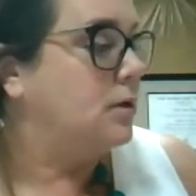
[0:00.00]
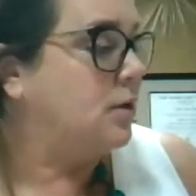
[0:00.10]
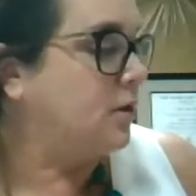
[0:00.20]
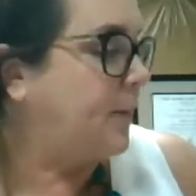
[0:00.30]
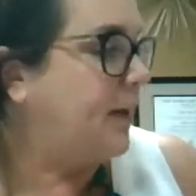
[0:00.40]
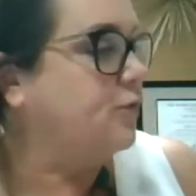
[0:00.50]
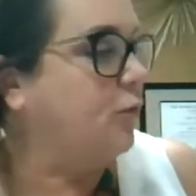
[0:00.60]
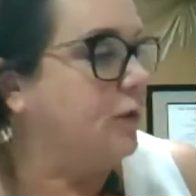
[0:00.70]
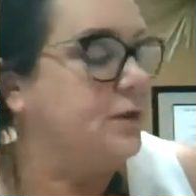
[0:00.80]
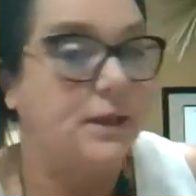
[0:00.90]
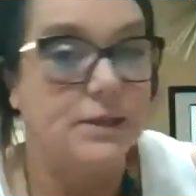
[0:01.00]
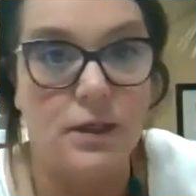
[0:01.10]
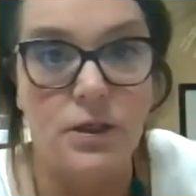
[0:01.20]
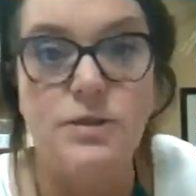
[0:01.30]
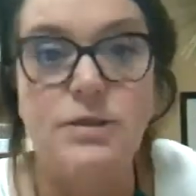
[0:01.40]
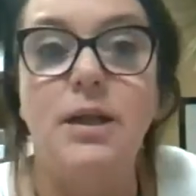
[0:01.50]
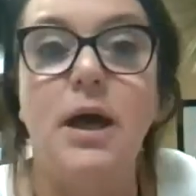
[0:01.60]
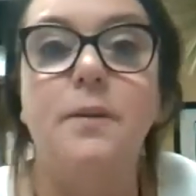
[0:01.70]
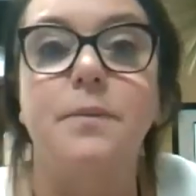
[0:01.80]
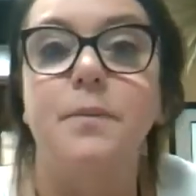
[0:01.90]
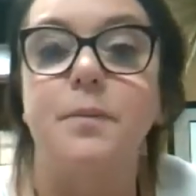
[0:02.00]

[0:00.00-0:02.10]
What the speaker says: to page 46. Can you see that?